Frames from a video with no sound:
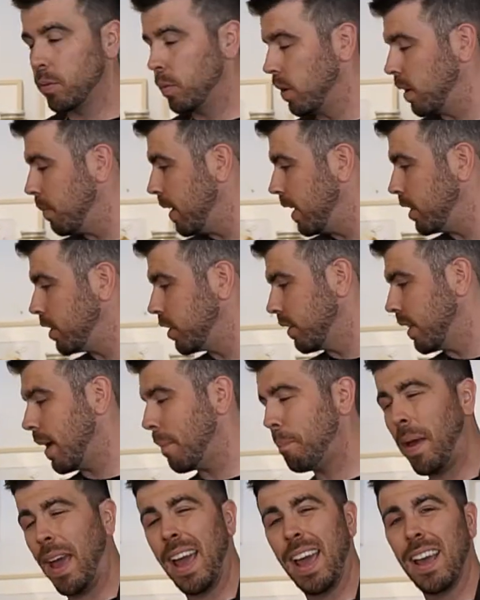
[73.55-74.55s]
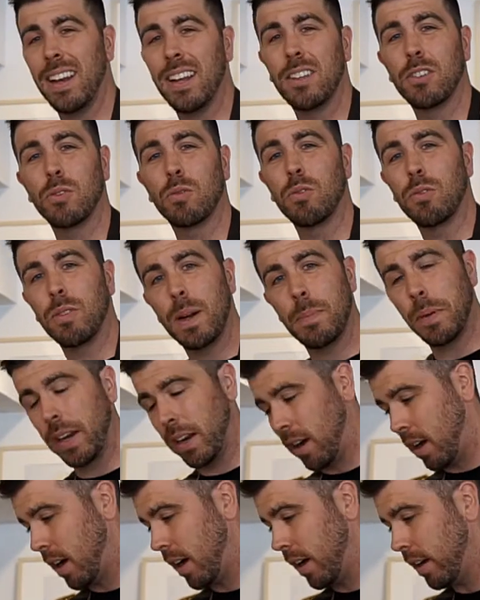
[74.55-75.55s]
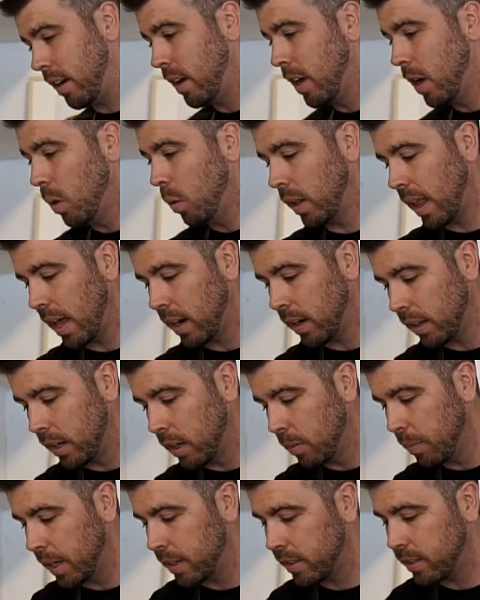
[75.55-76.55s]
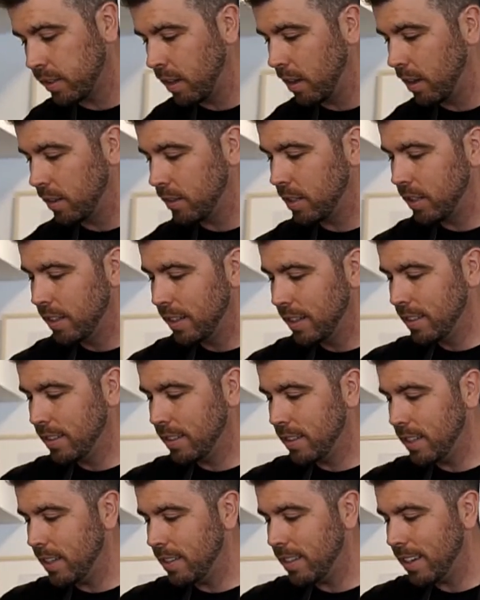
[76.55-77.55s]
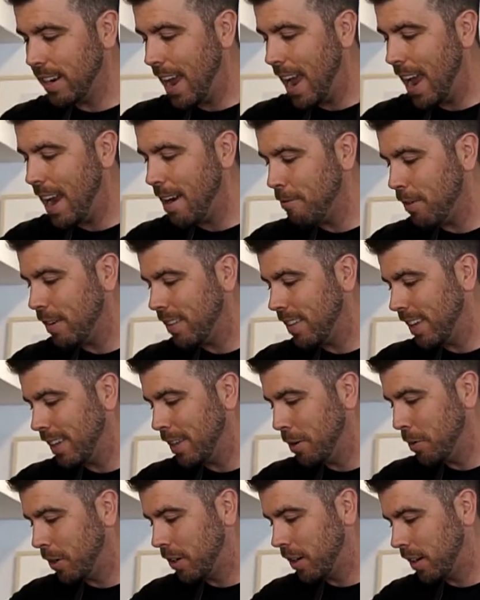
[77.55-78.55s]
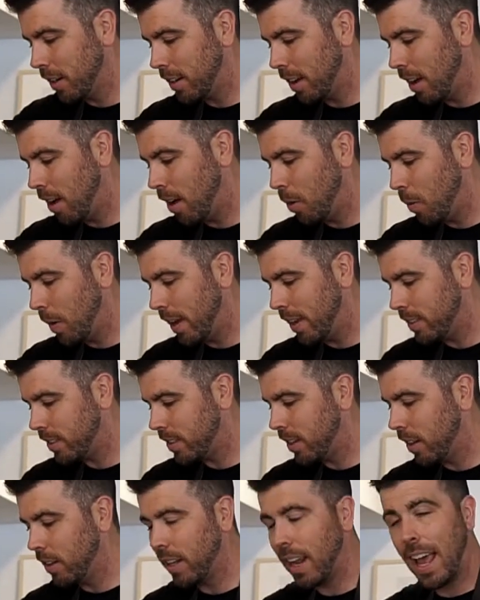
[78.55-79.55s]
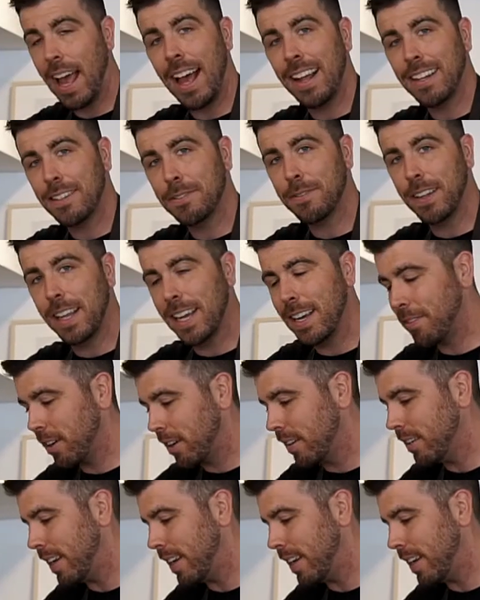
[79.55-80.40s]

You want to make sure that pan is ripping hot. We'll add a little bit of salt. Season everything you cook. Always salt adds flavor.